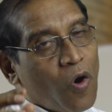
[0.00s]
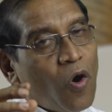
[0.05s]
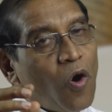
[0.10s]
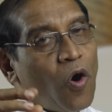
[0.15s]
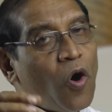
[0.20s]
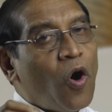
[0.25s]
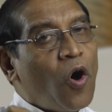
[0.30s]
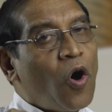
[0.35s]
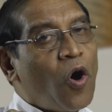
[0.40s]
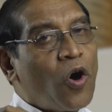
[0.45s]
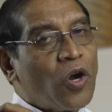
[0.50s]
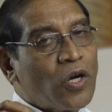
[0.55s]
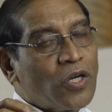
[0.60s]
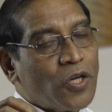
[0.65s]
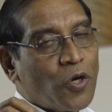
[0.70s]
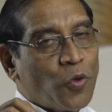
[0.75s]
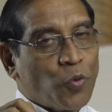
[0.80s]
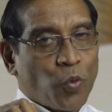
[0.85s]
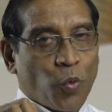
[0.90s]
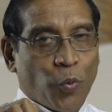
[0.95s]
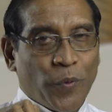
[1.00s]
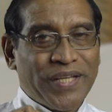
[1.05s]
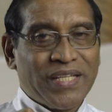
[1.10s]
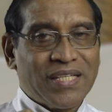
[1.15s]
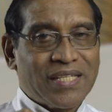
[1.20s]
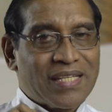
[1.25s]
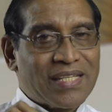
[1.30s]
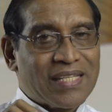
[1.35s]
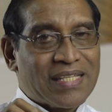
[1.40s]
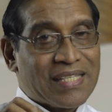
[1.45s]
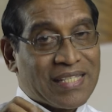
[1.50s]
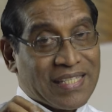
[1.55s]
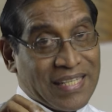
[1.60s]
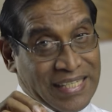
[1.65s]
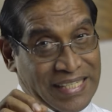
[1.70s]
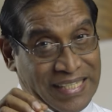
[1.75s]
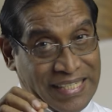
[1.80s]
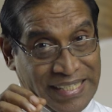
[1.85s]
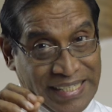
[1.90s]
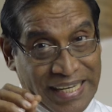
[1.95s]
all of which
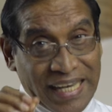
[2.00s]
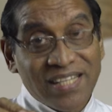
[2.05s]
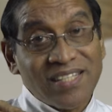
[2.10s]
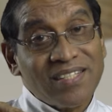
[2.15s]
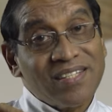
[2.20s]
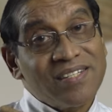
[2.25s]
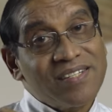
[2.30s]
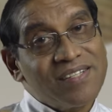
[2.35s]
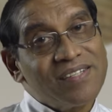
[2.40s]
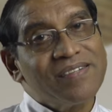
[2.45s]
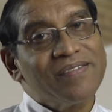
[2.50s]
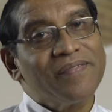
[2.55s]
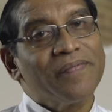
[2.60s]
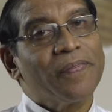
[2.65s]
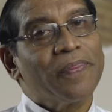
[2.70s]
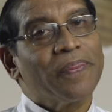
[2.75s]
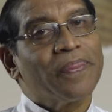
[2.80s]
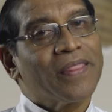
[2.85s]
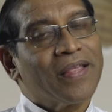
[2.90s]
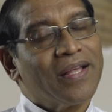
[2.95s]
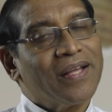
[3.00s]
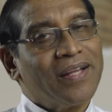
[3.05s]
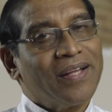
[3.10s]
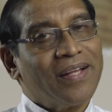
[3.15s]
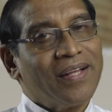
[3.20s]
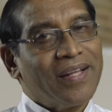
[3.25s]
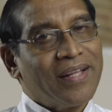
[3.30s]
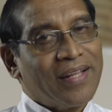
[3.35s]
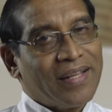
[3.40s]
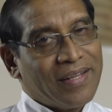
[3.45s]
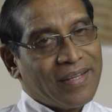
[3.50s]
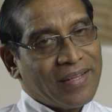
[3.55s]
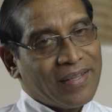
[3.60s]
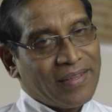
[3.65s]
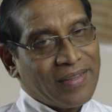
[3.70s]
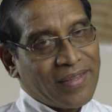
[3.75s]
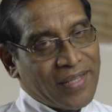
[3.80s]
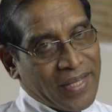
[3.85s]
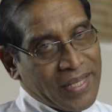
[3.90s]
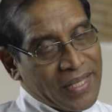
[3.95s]
suggest
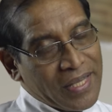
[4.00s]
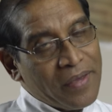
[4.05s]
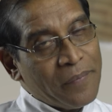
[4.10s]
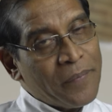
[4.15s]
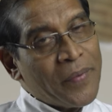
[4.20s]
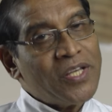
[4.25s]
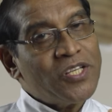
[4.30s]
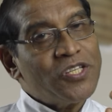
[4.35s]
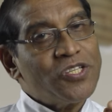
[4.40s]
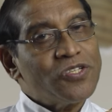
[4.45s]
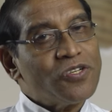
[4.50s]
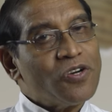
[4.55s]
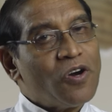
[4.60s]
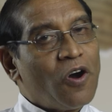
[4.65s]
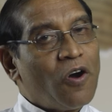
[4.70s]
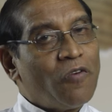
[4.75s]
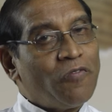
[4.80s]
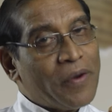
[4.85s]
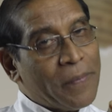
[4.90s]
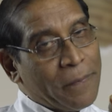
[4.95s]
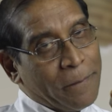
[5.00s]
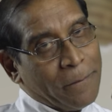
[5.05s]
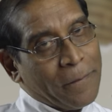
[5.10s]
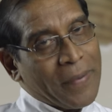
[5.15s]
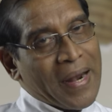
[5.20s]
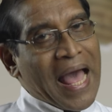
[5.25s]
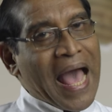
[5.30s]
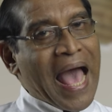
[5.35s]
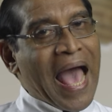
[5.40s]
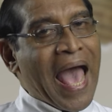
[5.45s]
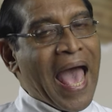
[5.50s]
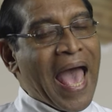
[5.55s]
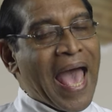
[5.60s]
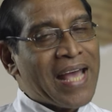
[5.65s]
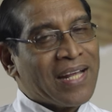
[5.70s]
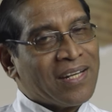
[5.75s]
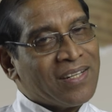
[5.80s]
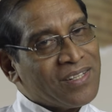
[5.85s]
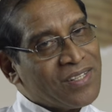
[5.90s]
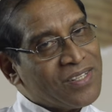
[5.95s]
the image of a
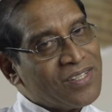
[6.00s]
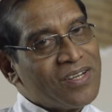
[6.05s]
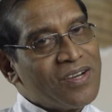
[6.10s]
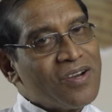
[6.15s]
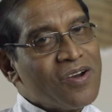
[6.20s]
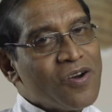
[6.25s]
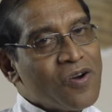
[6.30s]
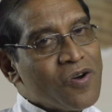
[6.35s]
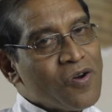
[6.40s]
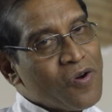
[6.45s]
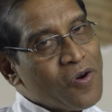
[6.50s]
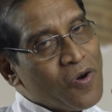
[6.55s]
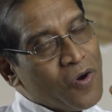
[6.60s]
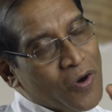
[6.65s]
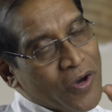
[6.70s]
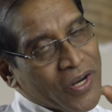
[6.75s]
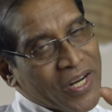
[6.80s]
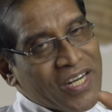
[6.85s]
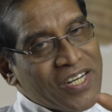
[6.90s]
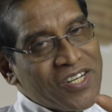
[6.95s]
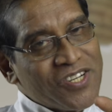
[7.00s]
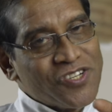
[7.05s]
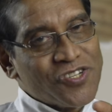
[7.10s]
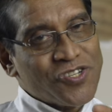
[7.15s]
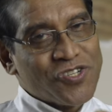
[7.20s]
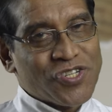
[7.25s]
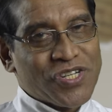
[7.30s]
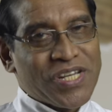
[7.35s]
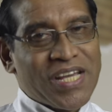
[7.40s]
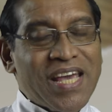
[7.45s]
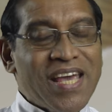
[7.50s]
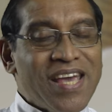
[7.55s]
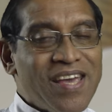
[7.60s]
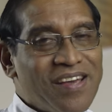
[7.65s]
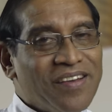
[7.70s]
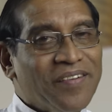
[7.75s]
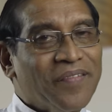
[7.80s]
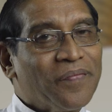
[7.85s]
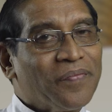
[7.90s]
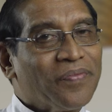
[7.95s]
plant or a
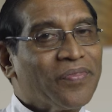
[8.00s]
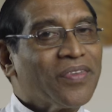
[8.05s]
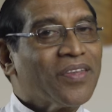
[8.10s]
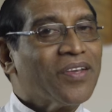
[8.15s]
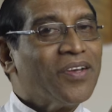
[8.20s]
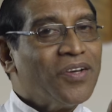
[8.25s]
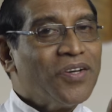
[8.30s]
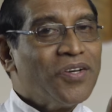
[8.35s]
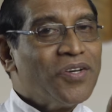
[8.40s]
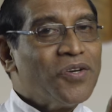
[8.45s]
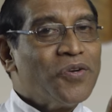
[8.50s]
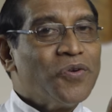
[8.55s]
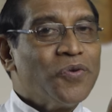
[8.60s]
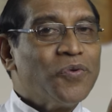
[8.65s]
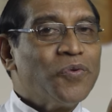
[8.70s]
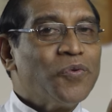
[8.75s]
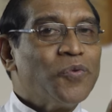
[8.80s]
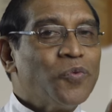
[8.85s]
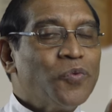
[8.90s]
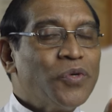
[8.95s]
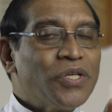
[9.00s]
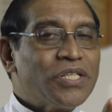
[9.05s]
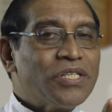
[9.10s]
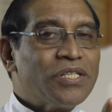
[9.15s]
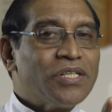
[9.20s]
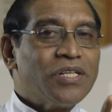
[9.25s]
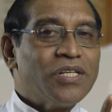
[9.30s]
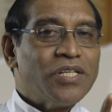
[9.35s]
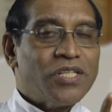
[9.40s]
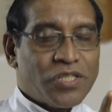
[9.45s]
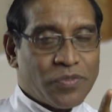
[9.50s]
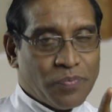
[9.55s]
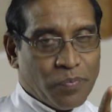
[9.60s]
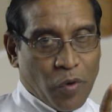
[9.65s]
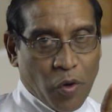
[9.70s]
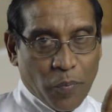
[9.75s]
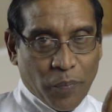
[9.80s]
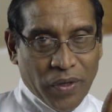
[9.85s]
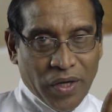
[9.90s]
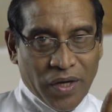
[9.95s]
tree, which is
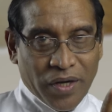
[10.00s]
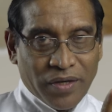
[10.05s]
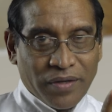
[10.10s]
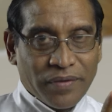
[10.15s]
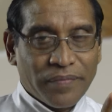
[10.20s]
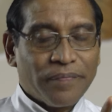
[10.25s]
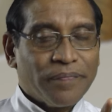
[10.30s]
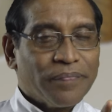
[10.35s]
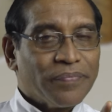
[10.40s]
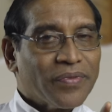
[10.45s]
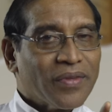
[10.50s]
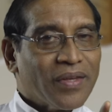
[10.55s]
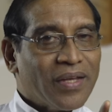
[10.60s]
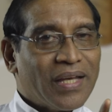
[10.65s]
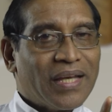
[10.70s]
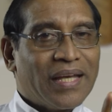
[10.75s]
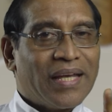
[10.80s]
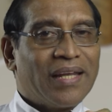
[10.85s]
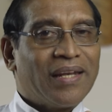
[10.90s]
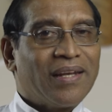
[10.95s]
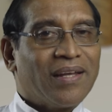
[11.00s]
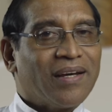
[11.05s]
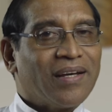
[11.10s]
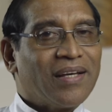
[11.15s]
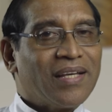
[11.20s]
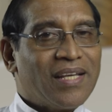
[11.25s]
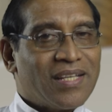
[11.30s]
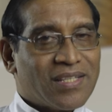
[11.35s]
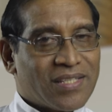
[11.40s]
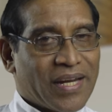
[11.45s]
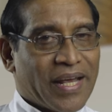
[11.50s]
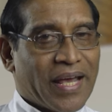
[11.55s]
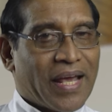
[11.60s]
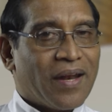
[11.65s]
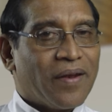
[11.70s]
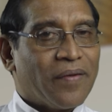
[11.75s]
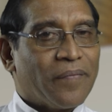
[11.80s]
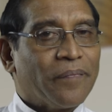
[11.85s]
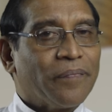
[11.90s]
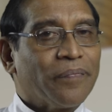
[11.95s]
popular in
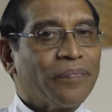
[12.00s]
Israel.